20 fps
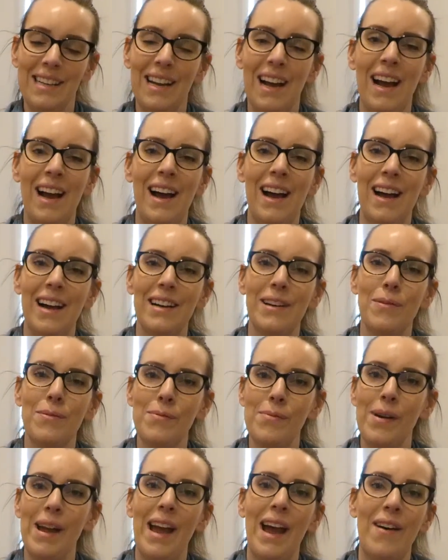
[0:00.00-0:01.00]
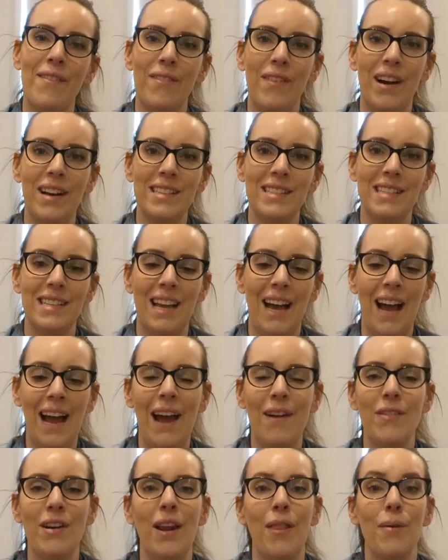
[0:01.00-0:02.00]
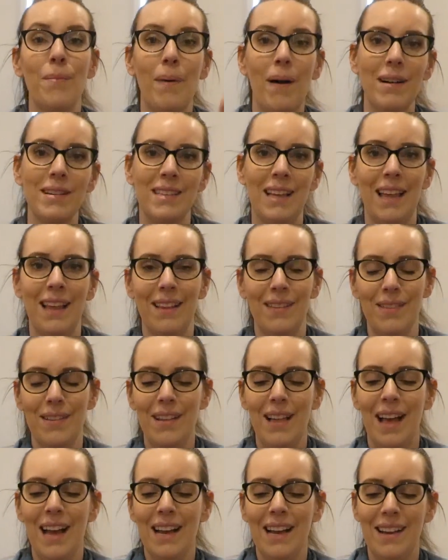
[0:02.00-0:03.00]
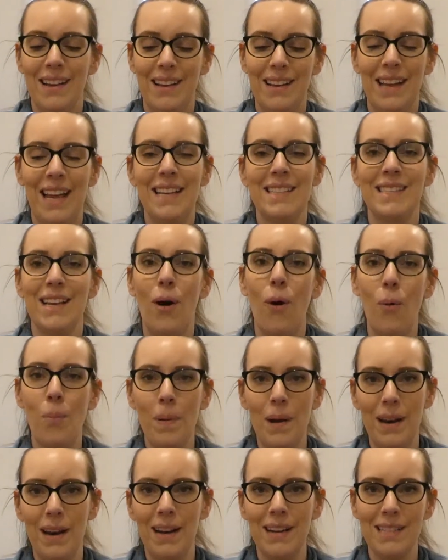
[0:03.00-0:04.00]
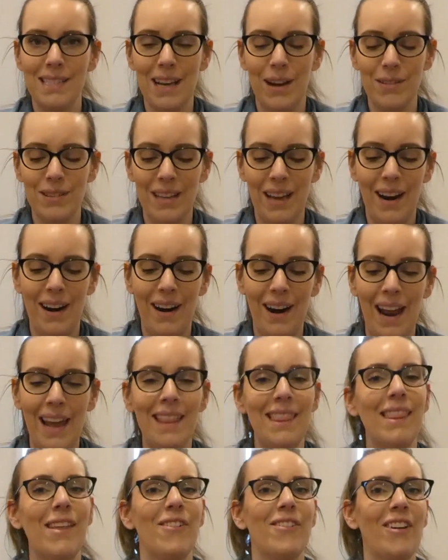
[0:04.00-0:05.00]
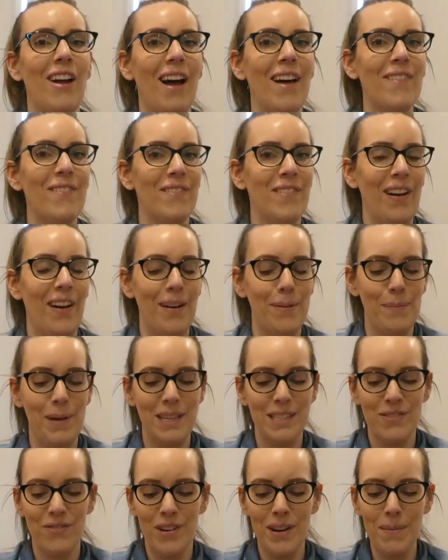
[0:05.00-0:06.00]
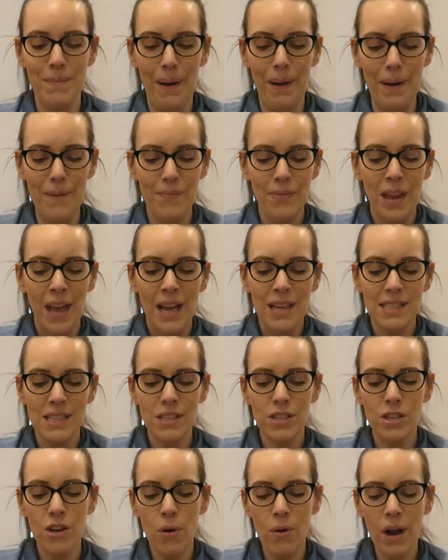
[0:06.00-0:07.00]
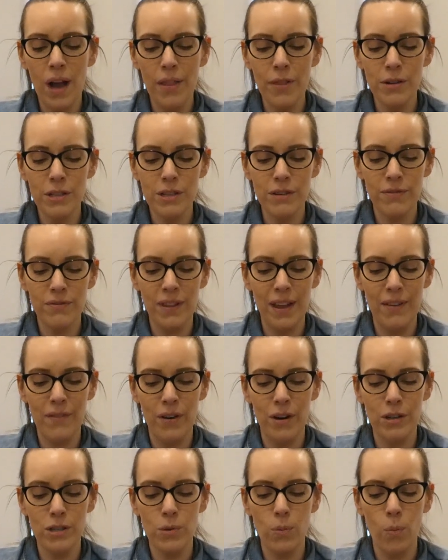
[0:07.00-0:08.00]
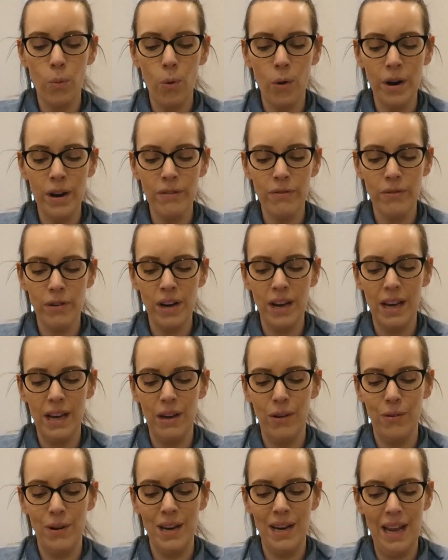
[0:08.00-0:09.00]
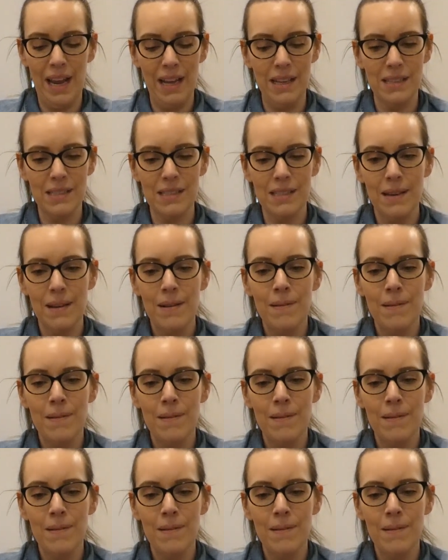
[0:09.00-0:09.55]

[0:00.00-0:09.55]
I have another box that is open and it's out there, and they're not very mess-free, but it says no colors or flavors, worry-free ingredients.